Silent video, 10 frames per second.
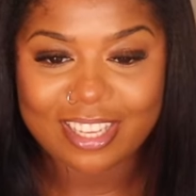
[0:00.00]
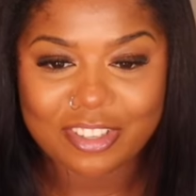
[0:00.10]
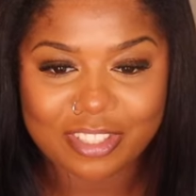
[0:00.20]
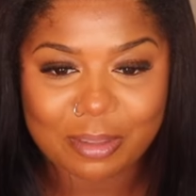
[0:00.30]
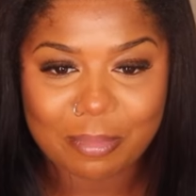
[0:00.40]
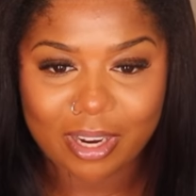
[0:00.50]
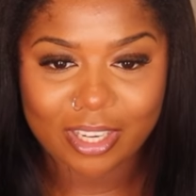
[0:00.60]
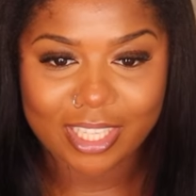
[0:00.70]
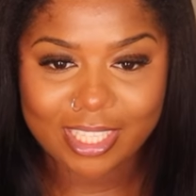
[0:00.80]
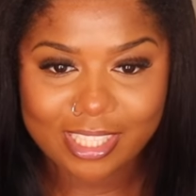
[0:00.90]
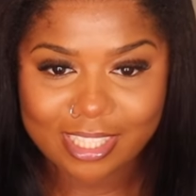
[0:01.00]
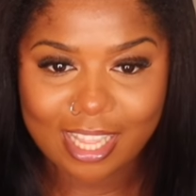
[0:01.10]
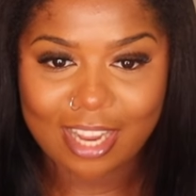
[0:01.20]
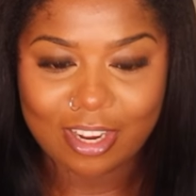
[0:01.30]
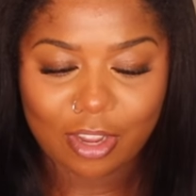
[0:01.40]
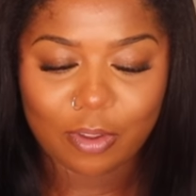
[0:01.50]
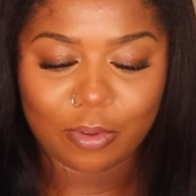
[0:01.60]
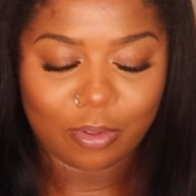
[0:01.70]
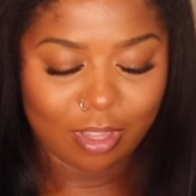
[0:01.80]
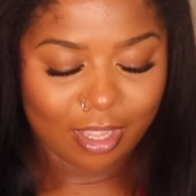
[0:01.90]
get you some Murray's. I
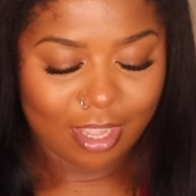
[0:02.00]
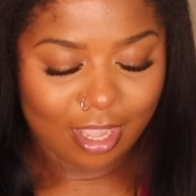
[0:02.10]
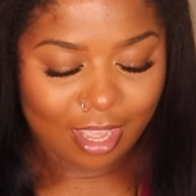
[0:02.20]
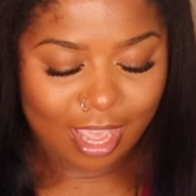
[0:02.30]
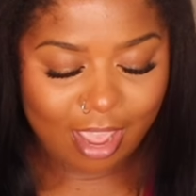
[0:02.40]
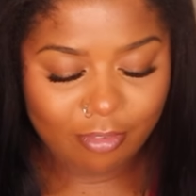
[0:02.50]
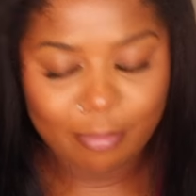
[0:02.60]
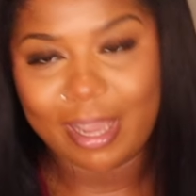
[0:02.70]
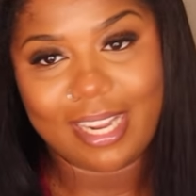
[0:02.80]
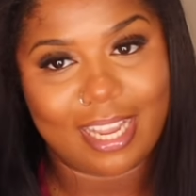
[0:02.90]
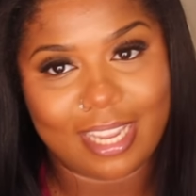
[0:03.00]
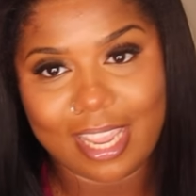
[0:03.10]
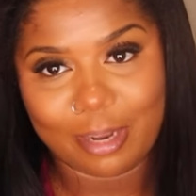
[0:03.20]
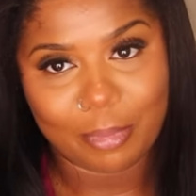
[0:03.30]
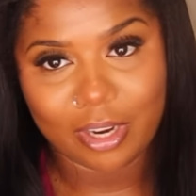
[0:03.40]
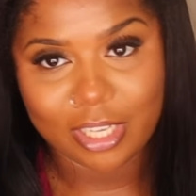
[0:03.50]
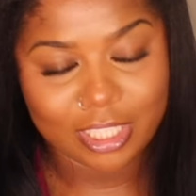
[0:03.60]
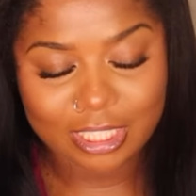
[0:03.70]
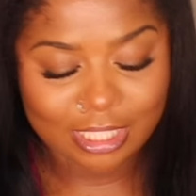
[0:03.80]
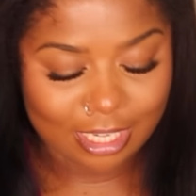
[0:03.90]
know everybody got a can of
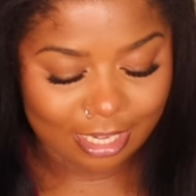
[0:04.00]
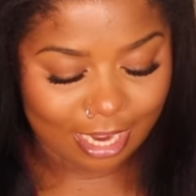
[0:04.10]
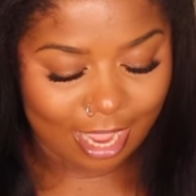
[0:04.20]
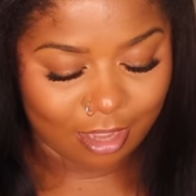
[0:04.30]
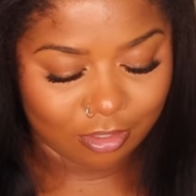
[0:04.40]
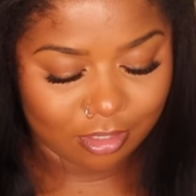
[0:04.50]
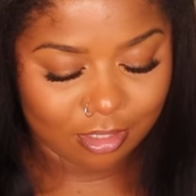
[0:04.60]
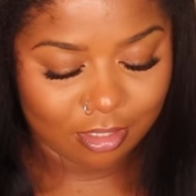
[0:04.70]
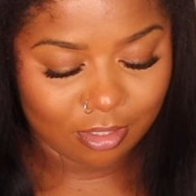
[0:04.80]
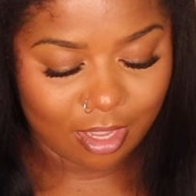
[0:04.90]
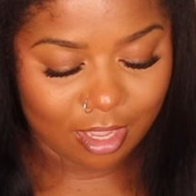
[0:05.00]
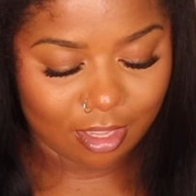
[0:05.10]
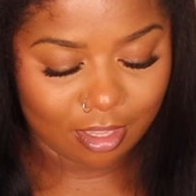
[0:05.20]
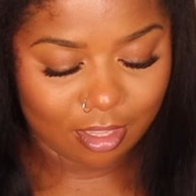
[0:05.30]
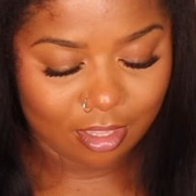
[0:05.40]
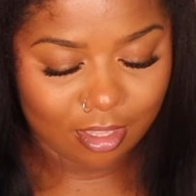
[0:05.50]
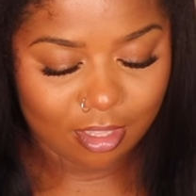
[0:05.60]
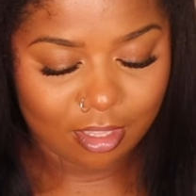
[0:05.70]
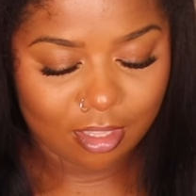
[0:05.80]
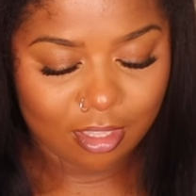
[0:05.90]
Murray's just sitting in their house. Okay.
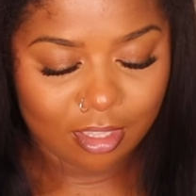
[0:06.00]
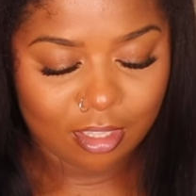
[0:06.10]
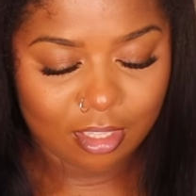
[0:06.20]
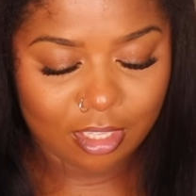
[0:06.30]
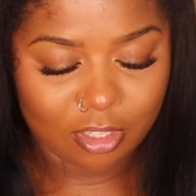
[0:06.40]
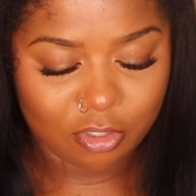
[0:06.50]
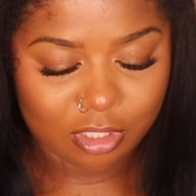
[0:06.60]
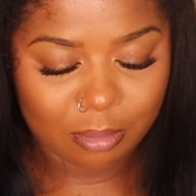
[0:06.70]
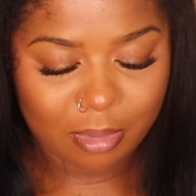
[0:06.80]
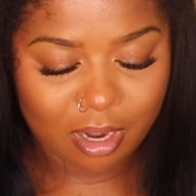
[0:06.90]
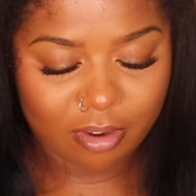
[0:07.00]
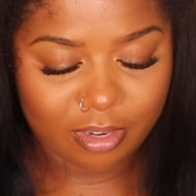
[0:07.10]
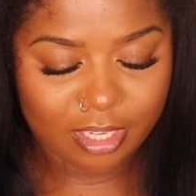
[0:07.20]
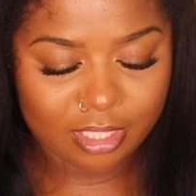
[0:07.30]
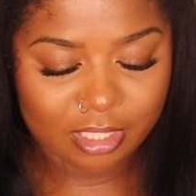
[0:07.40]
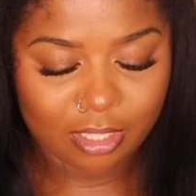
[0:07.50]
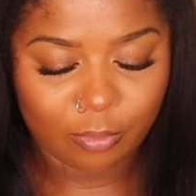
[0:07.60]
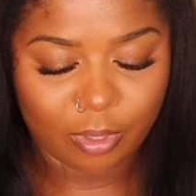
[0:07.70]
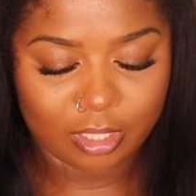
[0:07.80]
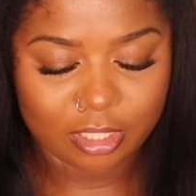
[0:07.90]
Get you some Murray's. It
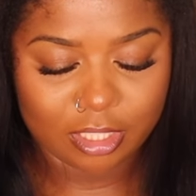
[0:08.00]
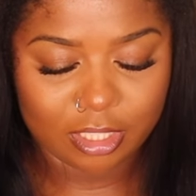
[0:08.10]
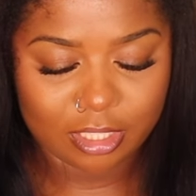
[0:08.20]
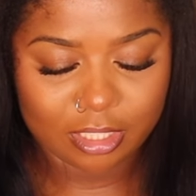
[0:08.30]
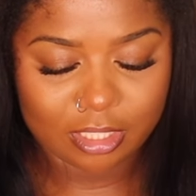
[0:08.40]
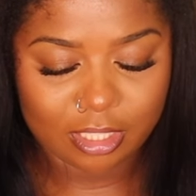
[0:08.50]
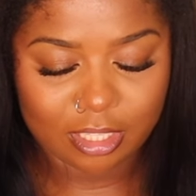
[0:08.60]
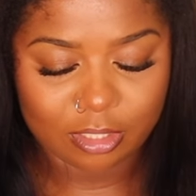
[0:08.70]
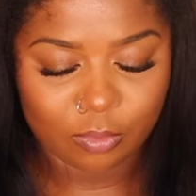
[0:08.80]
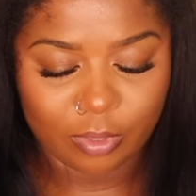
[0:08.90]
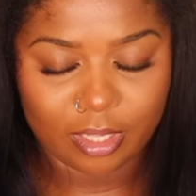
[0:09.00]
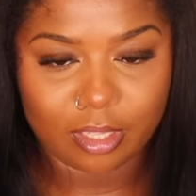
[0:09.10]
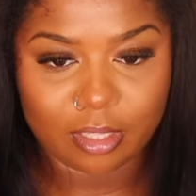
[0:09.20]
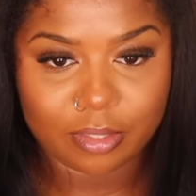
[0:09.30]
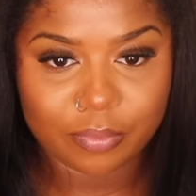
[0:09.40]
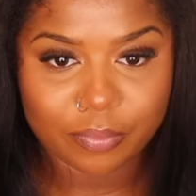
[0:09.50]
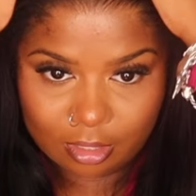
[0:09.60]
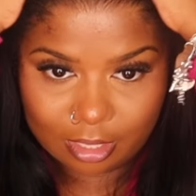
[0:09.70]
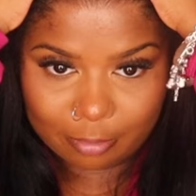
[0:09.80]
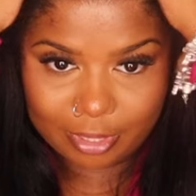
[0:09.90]
works just as well.
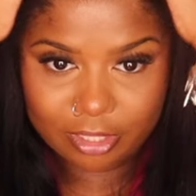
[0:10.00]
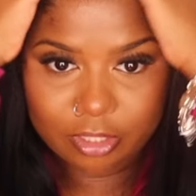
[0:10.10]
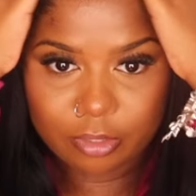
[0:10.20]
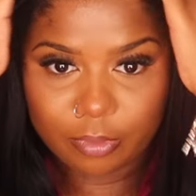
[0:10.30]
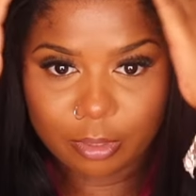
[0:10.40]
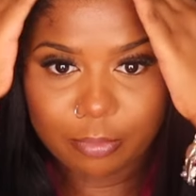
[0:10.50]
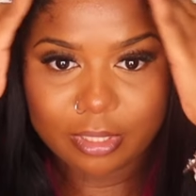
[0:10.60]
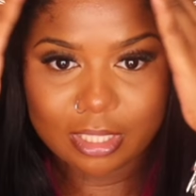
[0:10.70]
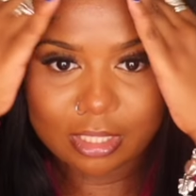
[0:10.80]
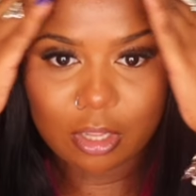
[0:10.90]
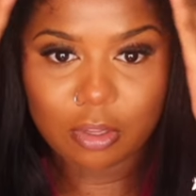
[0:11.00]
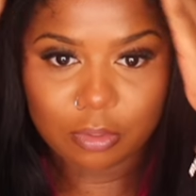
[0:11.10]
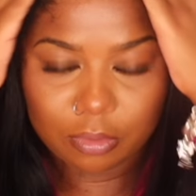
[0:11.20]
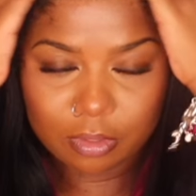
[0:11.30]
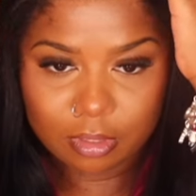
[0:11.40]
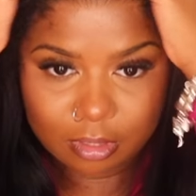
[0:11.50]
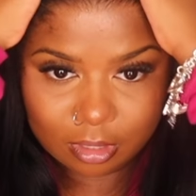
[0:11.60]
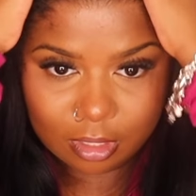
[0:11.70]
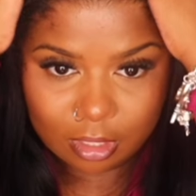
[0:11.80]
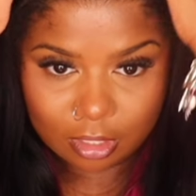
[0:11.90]
Now make sure when you put this on,
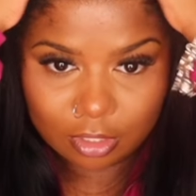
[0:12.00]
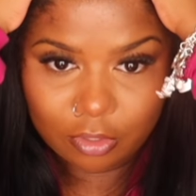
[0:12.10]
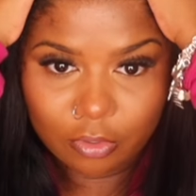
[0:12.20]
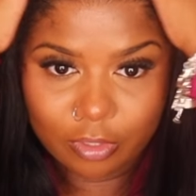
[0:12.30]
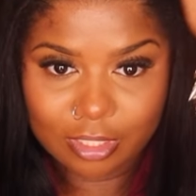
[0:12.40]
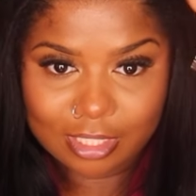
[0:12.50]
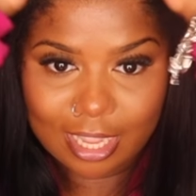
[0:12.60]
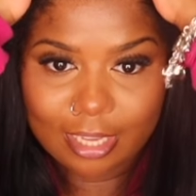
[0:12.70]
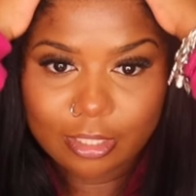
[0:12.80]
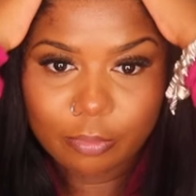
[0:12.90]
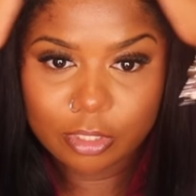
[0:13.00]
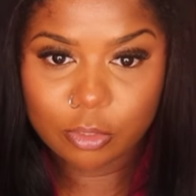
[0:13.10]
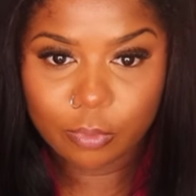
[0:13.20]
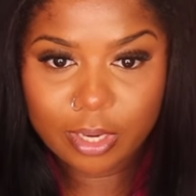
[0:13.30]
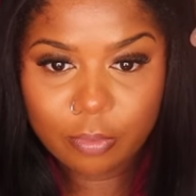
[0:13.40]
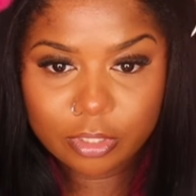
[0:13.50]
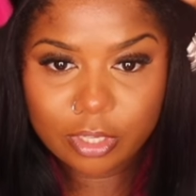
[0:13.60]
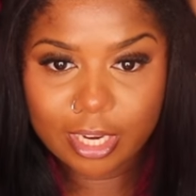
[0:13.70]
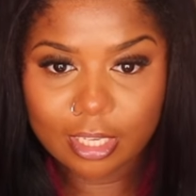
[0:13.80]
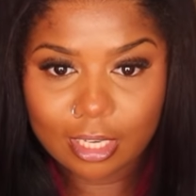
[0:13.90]
you know exactly where you want
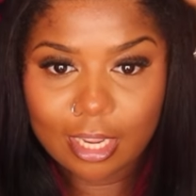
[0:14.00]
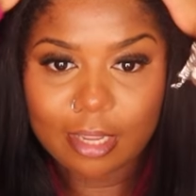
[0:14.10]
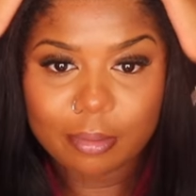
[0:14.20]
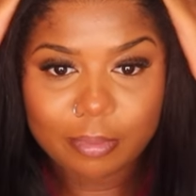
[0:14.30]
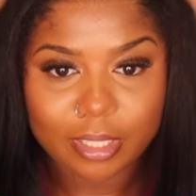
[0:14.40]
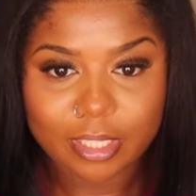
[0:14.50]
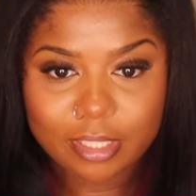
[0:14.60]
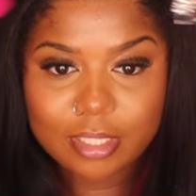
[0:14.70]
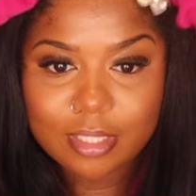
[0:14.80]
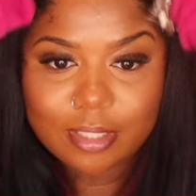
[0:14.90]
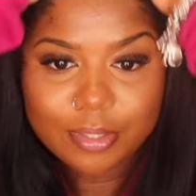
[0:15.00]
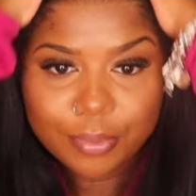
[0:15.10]
your hair to lay because